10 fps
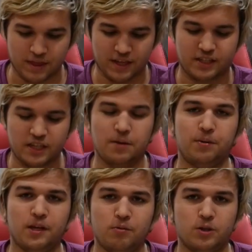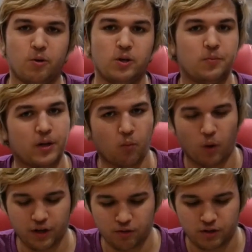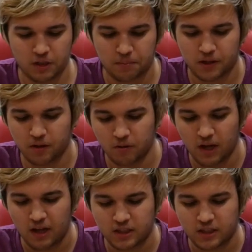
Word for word: This CPU is going to be a one-use CPU.